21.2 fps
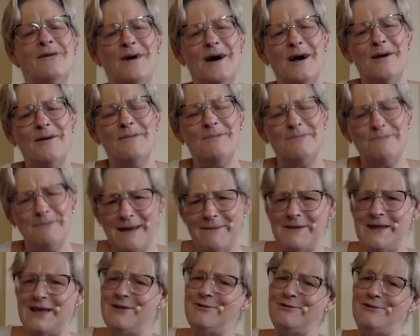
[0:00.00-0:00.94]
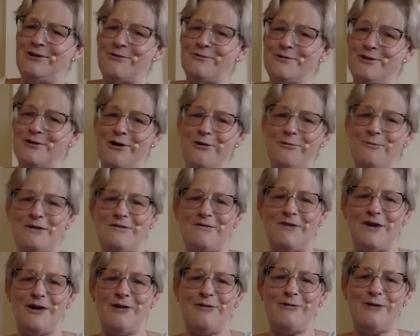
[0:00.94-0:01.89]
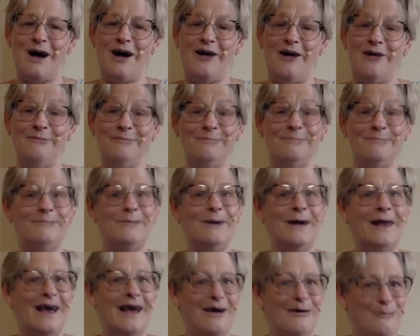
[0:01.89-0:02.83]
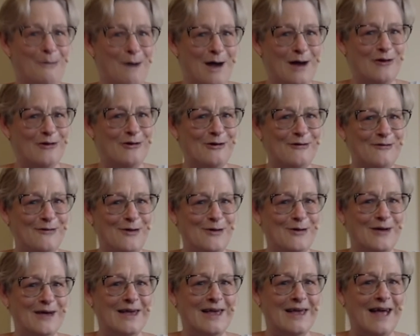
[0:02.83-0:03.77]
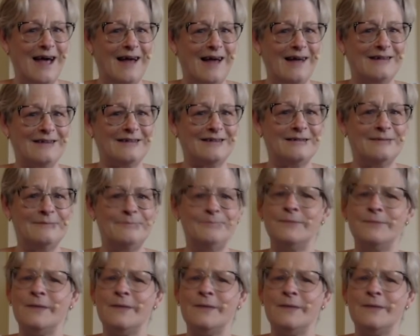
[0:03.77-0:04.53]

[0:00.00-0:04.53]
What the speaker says: Well, maybe you don't know me very well, but I wonder if you can guess.